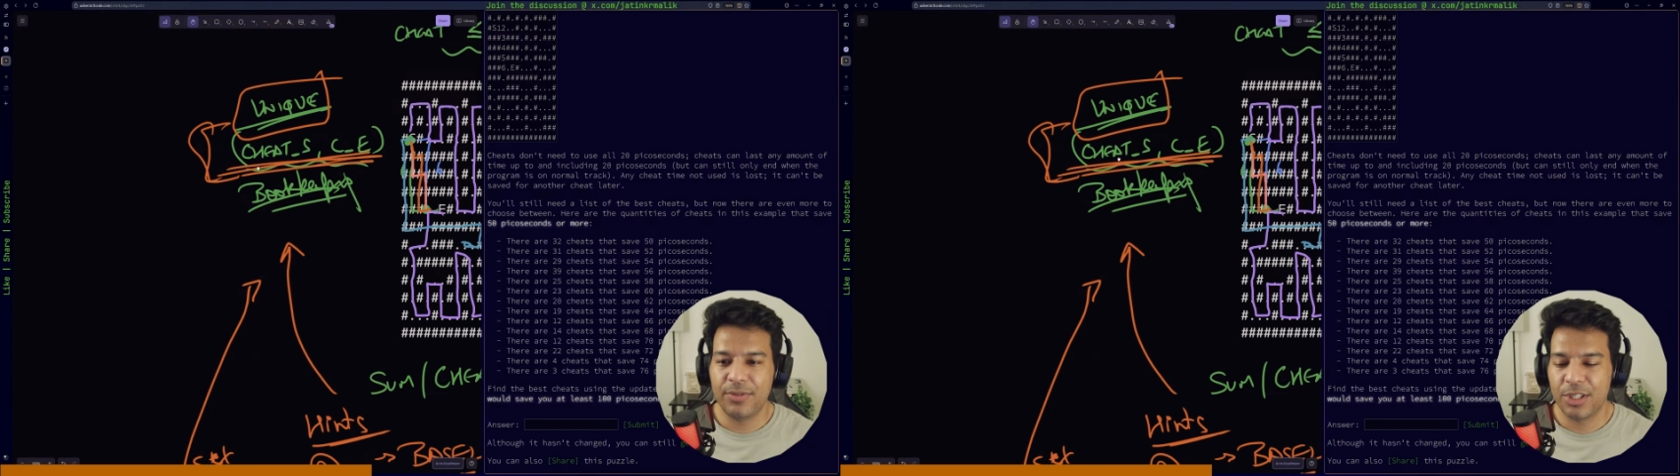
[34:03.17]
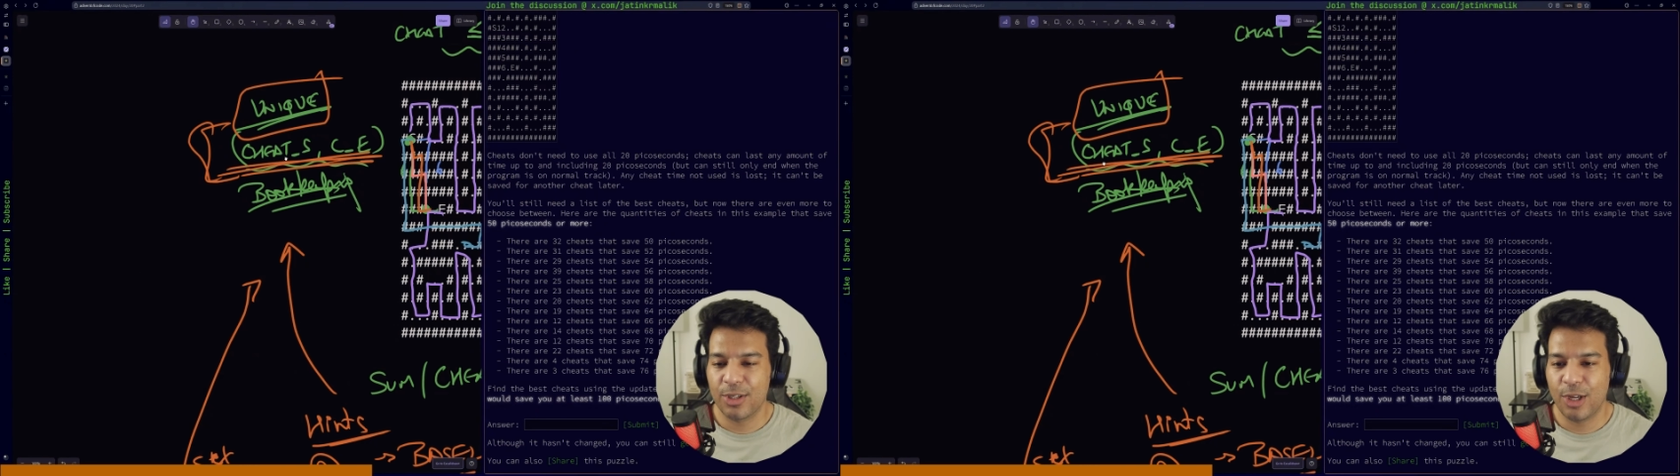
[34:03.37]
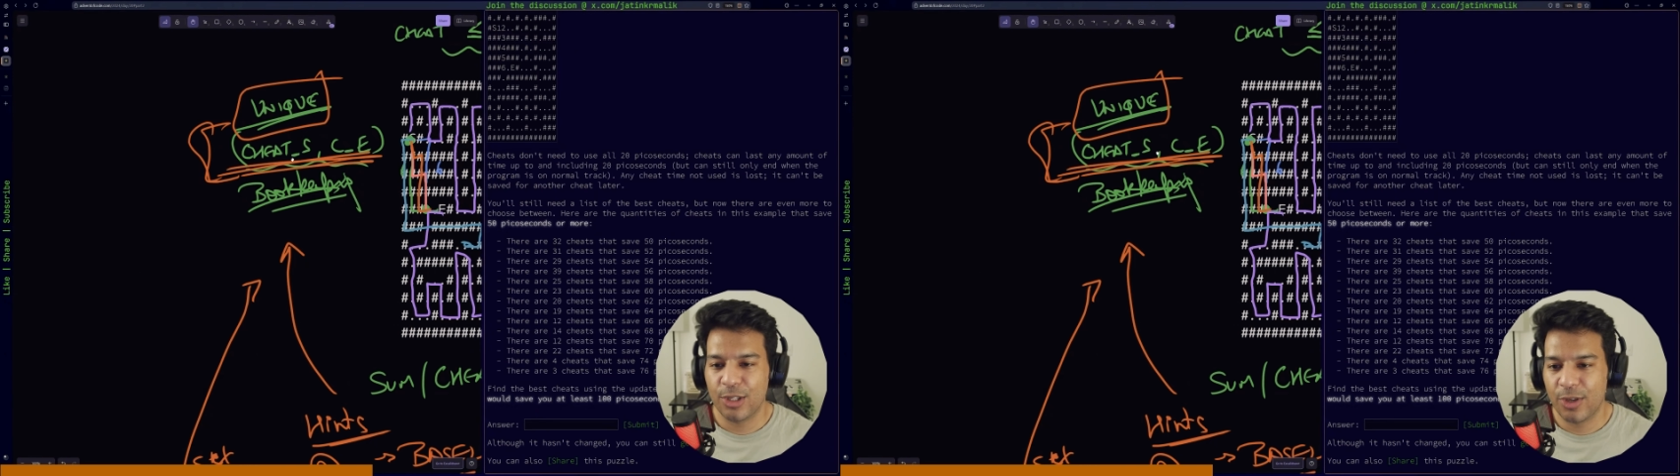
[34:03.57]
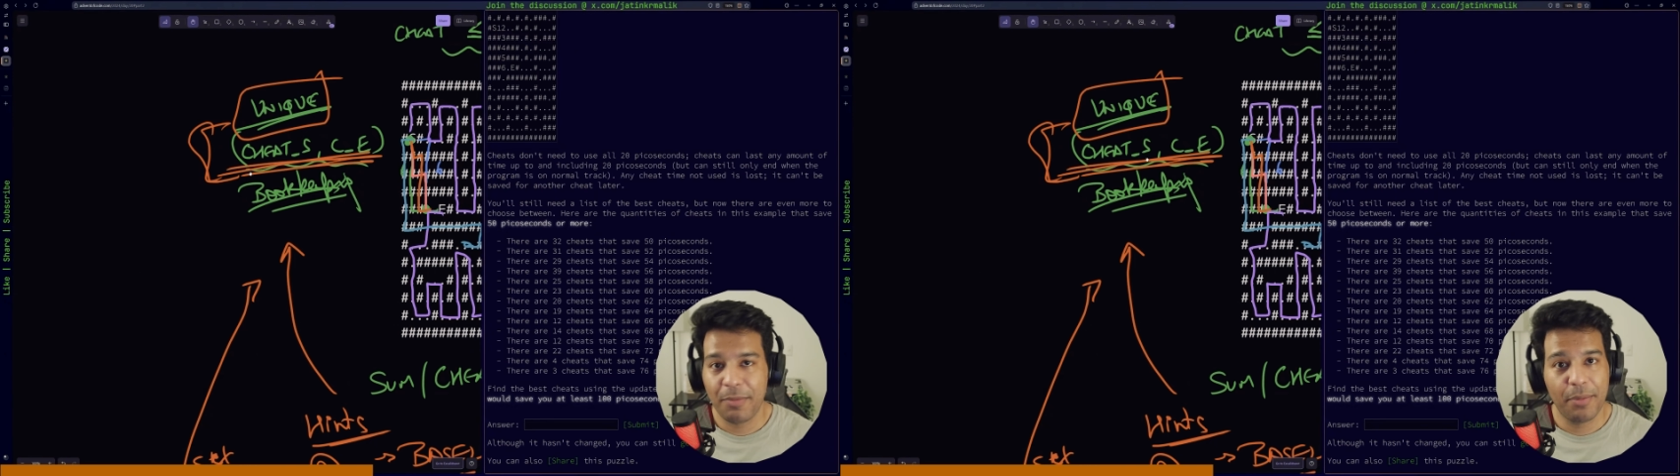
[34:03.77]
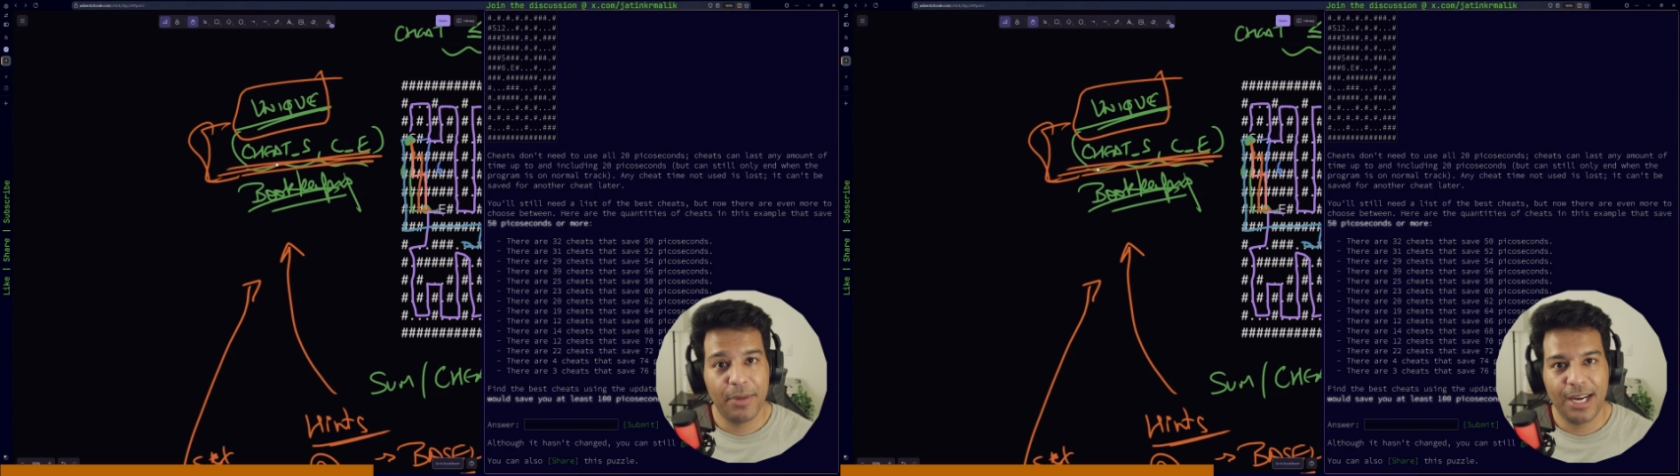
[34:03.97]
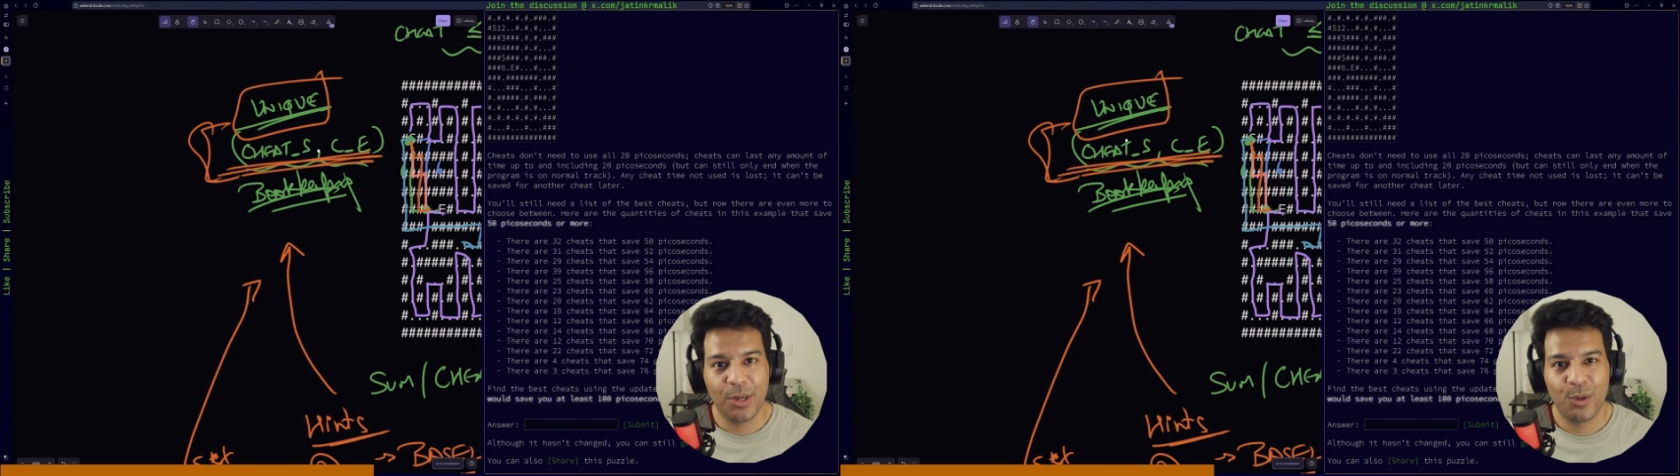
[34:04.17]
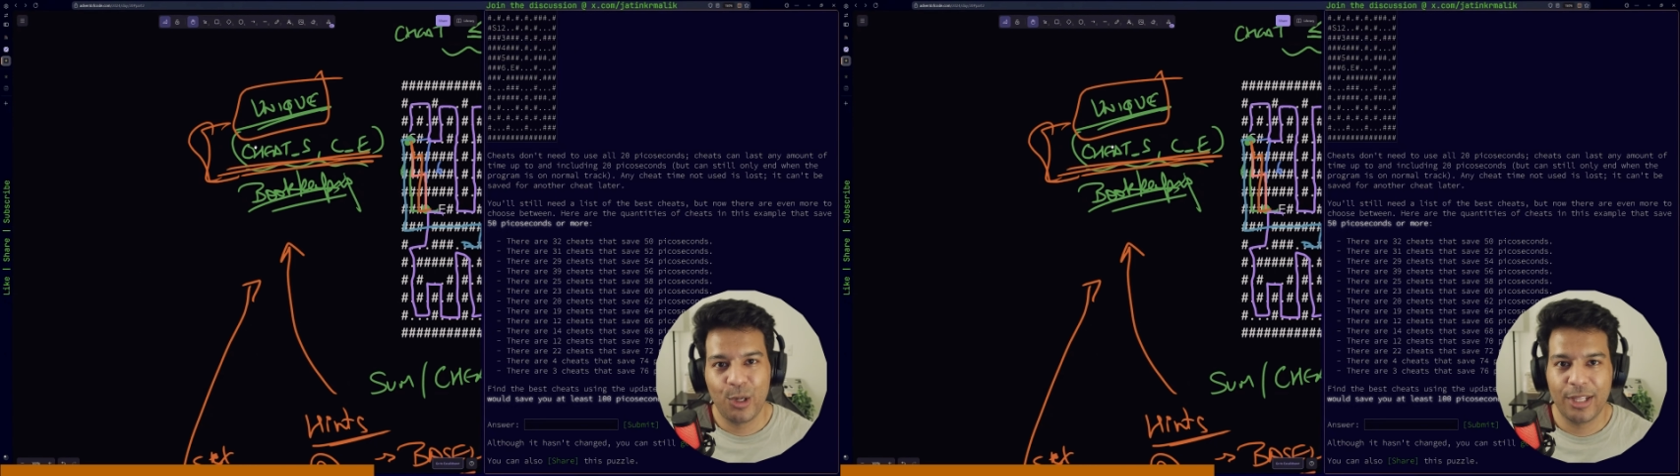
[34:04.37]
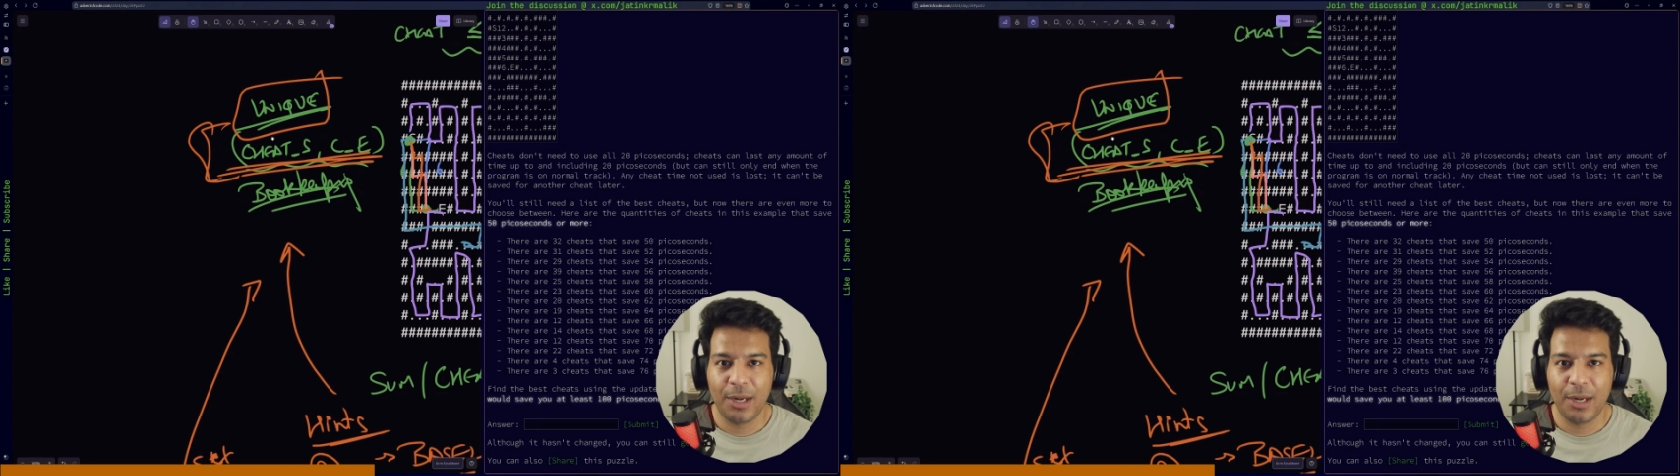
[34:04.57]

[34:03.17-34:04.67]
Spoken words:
which is also, remember, I told you